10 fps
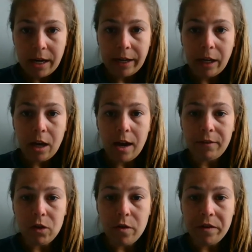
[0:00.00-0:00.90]
I'm going to
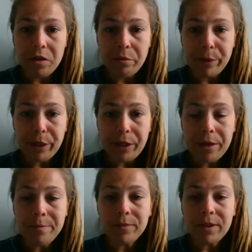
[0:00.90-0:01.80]
hover over the word,